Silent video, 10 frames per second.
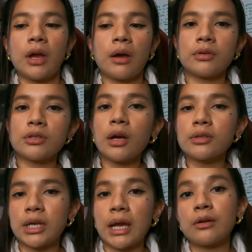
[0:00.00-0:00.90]
Other
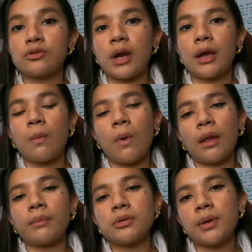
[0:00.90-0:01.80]
dogs are kennel drying while
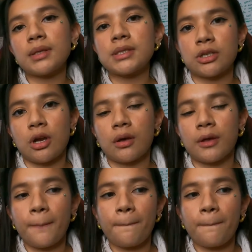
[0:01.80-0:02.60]
I'm doing this dog.